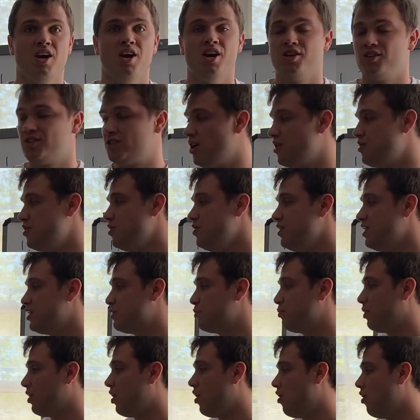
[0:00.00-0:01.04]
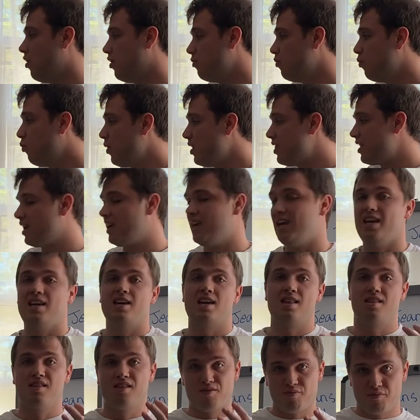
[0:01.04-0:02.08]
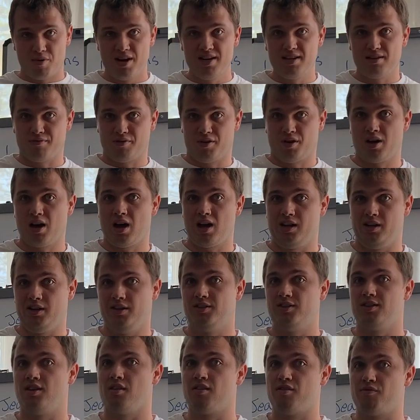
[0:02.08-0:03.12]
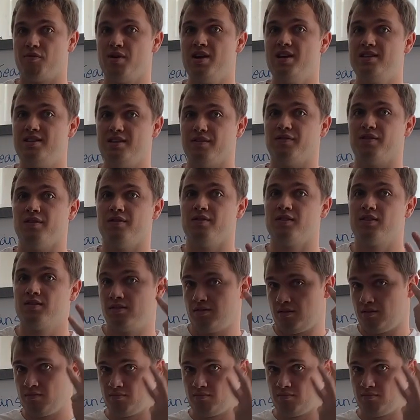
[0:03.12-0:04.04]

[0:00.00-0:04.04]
So you need to plot on, with a key in 3 different colours, the 3 different